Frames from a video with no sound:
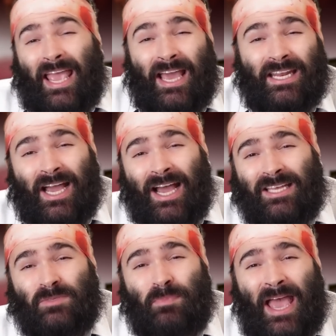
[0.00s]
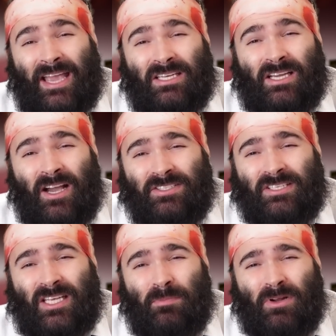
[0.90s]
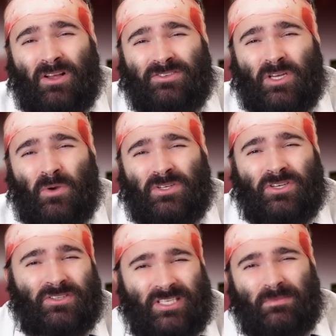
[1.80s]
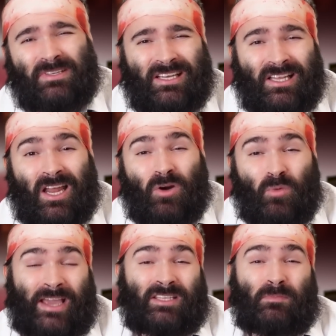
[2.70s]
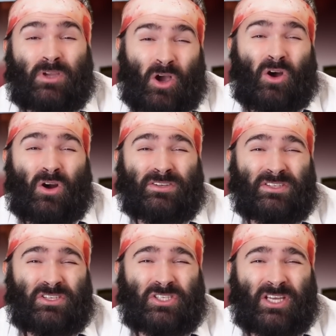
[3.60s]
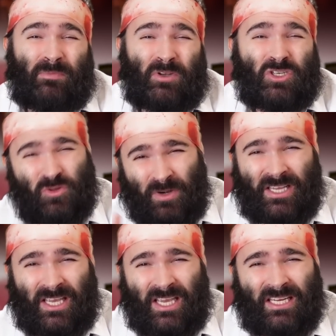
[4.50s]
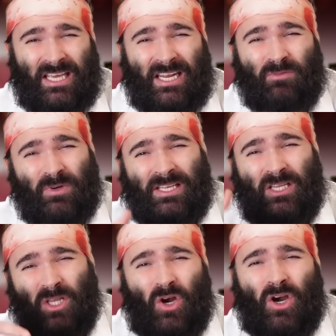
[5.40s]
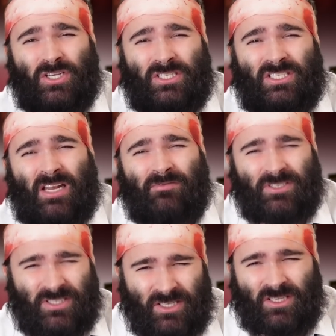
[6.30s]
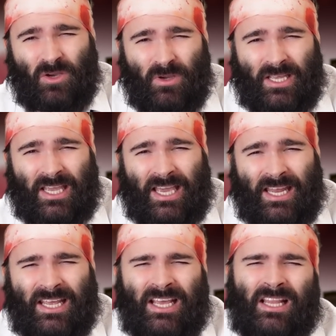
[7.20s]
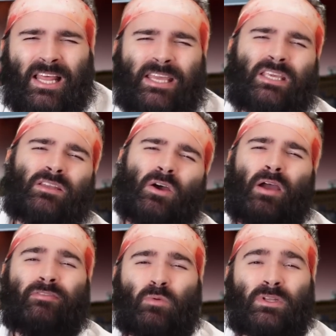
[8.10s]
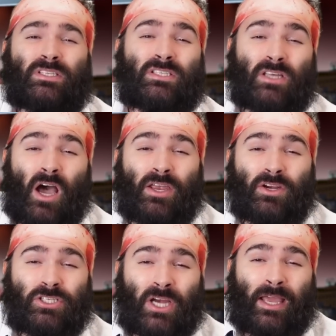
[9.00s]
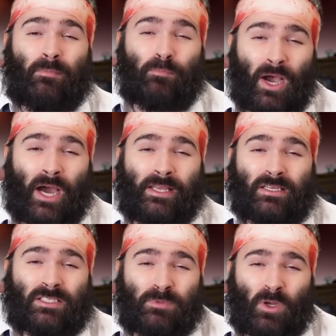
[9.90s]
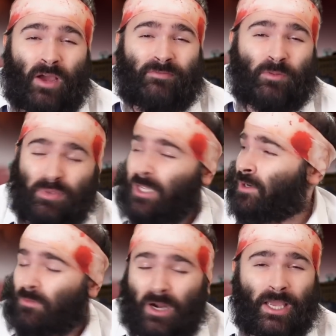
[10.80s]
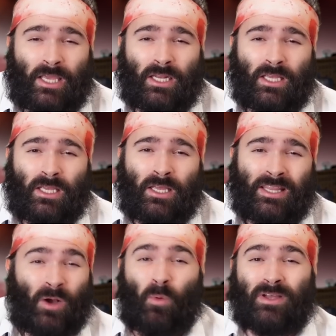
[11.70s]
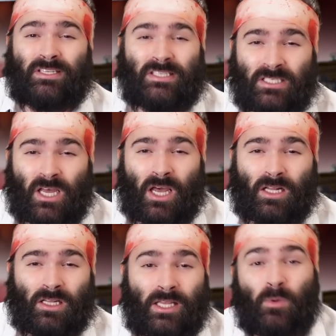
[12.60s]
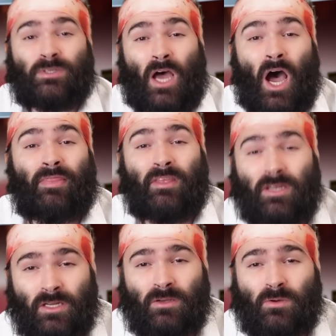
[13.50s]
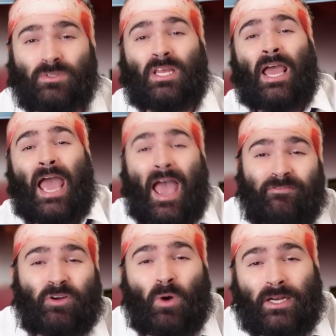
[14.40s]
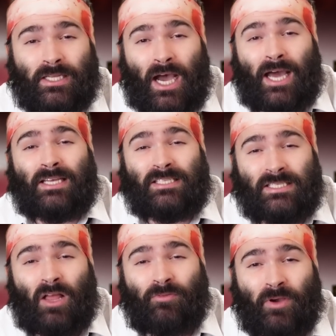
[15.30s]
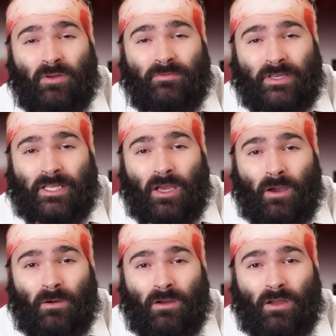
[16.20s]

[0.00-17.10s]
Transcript: ant guy's back in custody, but also it sure seems like a lot of random cars and shit have been shrinking and getting really large in San Francisco again. Like, you know everyone saw your giant body explode off the pier, right? That wasn't subtle. It was on the news. Everyone got a cell phone video.